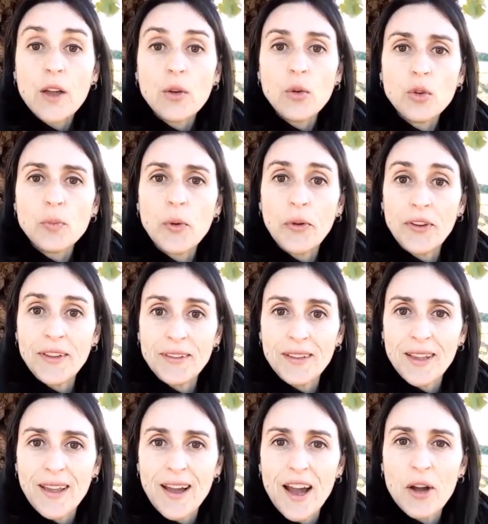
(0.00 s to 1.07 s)
Good morning
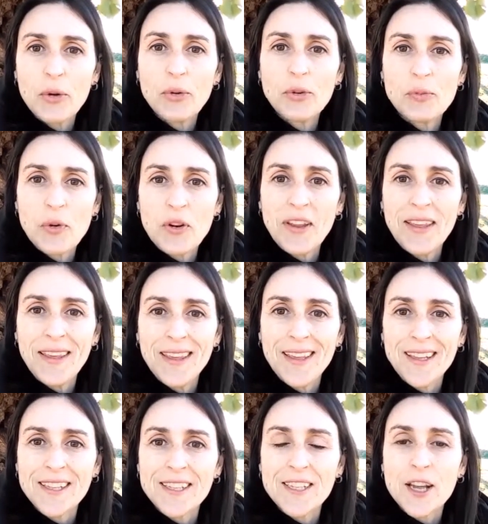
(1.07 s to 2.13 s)
there, good morning
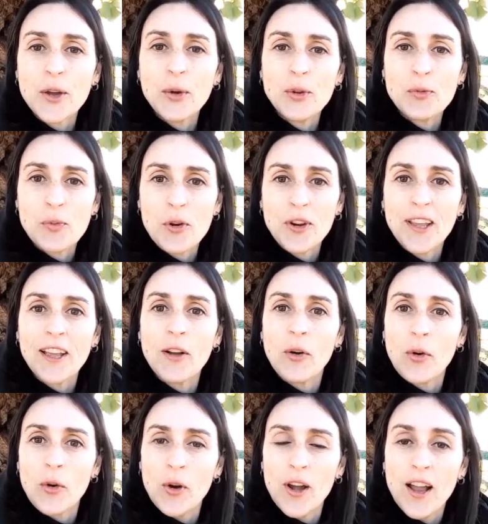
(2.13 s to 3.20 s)
kids, good morning
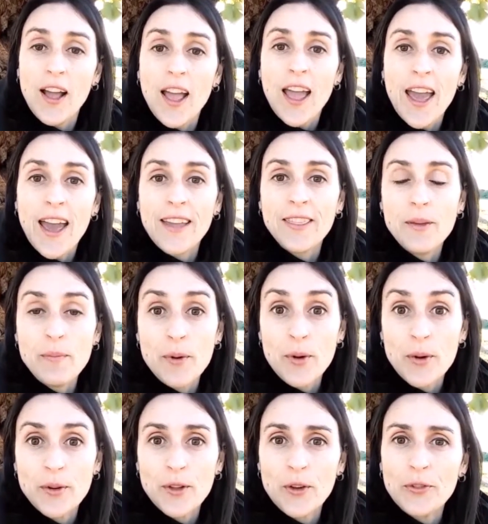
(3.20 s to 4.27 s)
all, and the
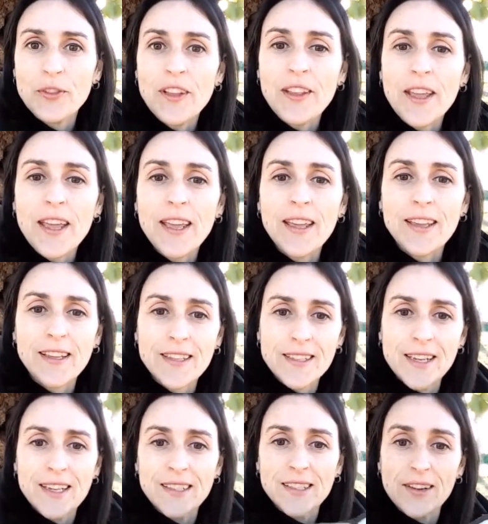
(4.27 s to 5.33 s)
bird of the day is
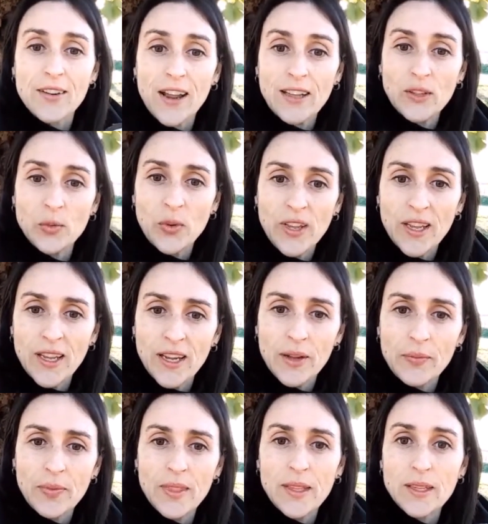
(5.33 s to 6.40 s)
the
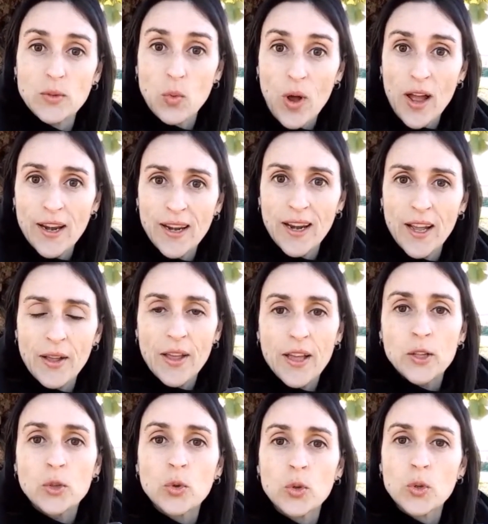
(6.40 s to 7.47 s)
redwing, this one,
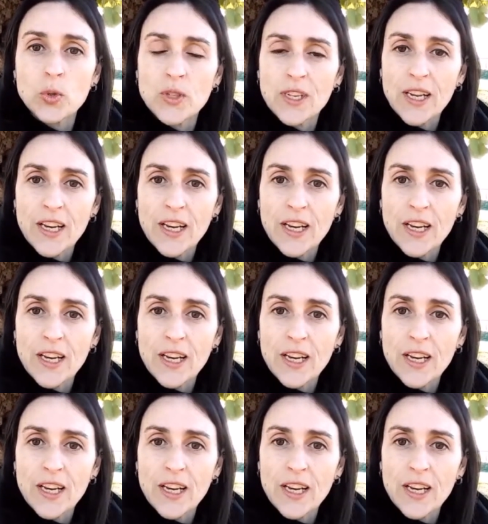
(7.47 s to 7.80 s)
Turdus